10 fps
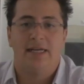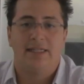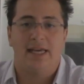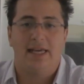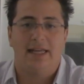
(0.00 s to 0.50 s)

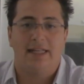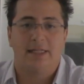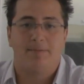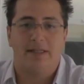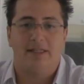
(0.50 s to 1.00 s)
saying it
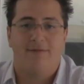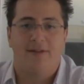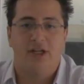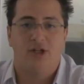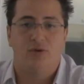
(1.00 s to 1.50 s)
expects
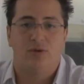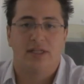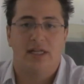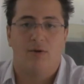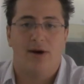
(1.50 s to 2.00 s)
inflation to
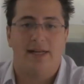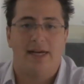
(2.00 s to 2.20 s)
accelerate